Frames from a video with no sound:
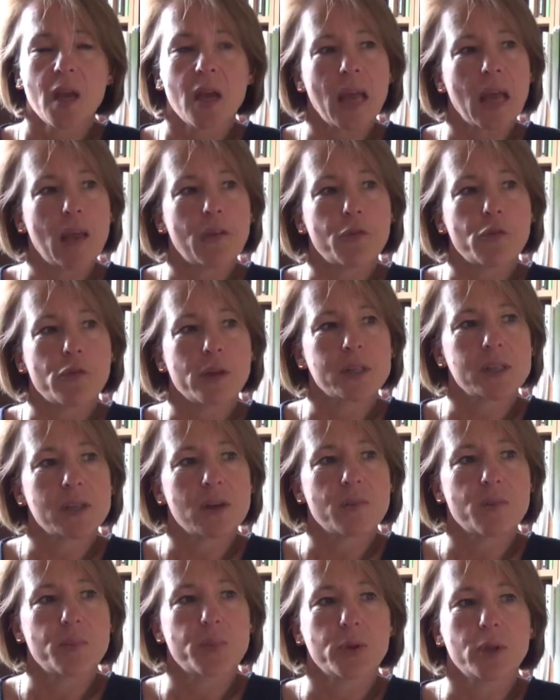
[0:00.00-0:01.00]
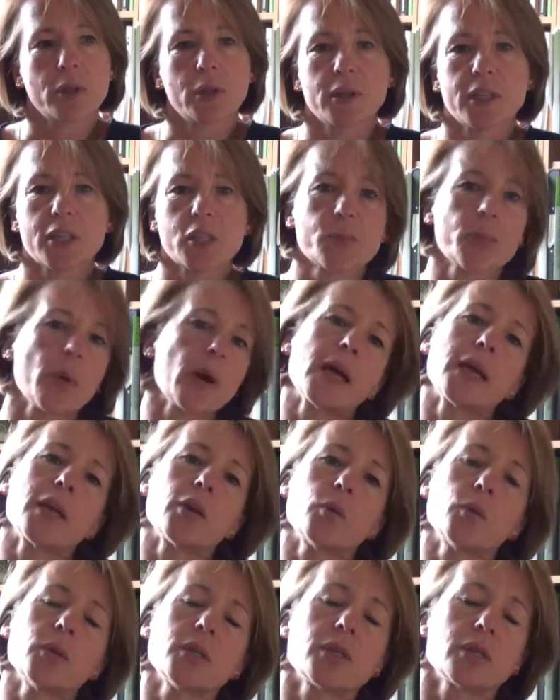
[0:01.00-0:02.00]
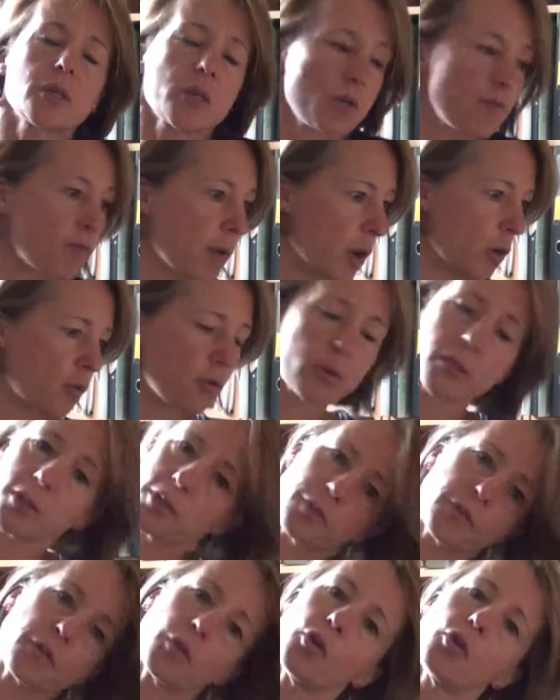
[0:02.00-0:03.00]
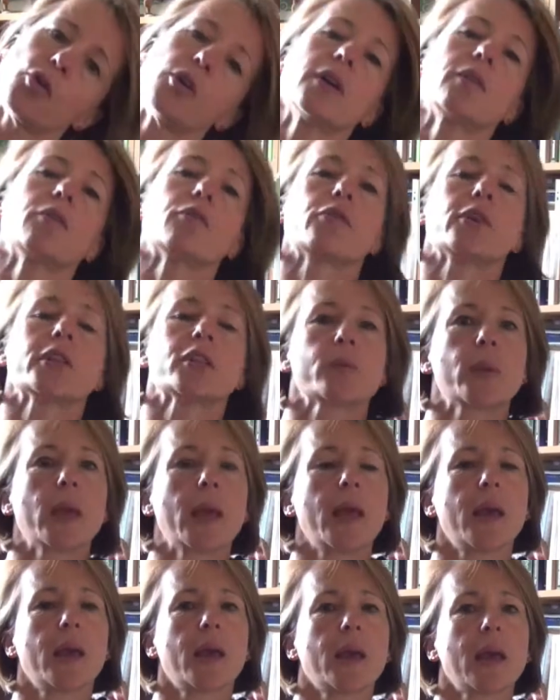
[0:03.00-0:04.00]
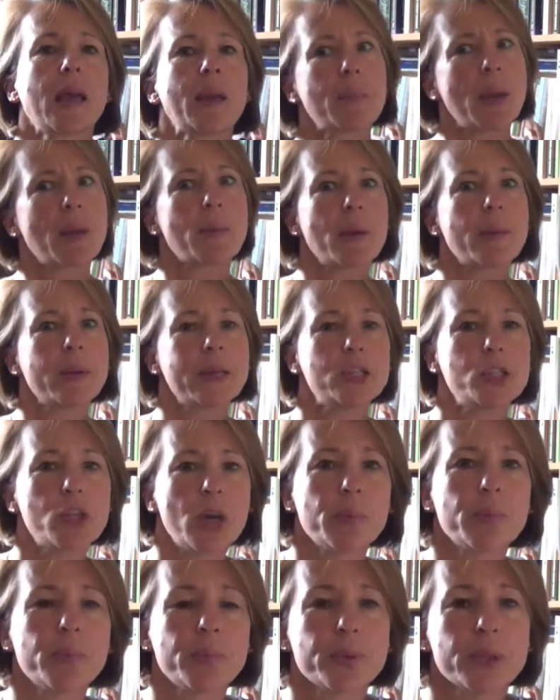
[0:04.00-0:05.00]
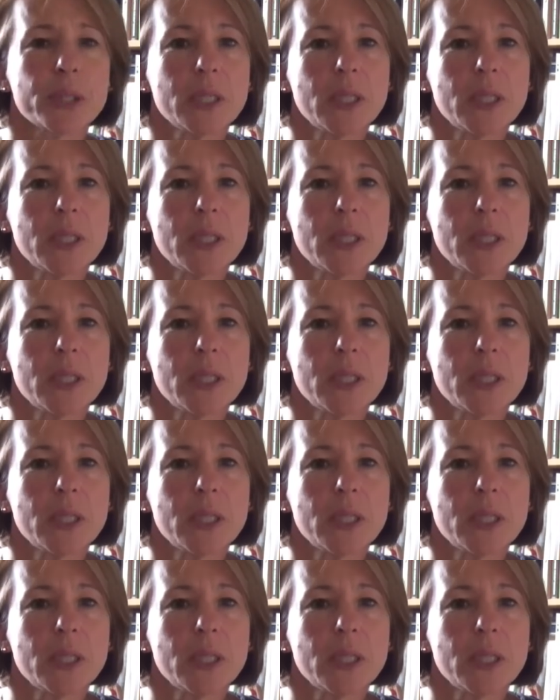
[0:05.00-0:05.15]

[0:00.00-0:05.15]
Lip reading: If, for example, a spider was to run across the floor in front of me here, it may make me jump,